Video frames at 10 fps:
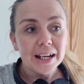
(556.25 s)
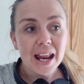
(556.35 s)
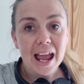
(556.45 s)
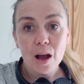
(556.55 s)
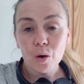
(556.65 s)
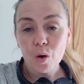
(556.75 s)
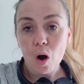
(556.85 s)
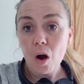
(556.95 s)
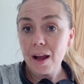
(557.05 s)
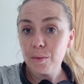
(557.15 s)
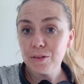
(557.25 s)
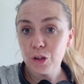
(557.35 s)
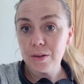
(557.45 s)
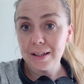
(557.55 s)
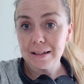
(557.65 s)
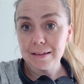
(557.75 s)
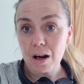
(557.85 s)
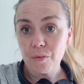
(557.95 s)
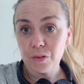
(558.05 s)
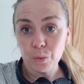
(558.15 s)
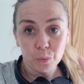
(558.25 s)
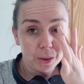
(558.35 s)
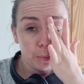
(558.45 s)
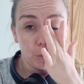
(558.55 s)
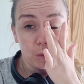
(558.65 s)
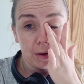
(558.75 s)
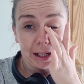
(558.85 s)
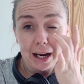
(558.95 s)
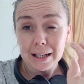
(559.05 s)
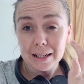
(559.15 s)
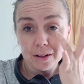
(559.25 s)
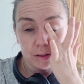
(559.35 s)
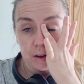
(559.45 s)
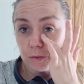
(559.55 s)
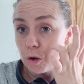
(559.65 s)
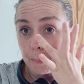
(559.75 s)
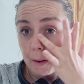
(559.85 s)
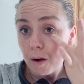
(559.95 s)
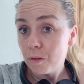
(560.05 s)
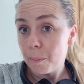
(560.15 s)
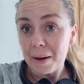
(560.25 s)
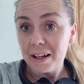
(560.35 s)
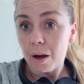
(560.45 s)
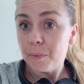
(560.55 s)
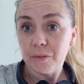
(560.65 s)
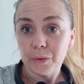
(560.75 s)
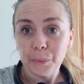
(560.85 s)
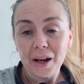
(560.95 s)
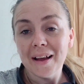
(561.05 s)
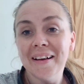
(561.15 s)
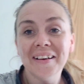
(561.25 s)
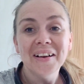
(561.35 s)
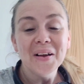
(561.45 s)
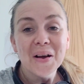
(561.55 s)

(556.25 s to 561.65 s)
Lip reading: Now, I was using stuff that we bought like I've got makeup everywhere.